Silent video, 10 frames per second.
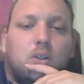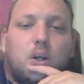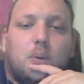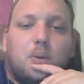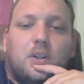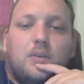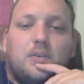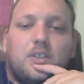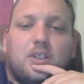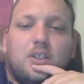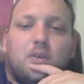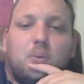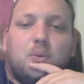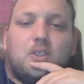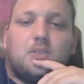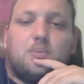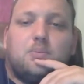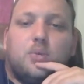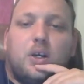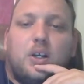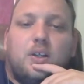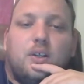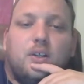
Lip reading: I would love to see Chrome OS spread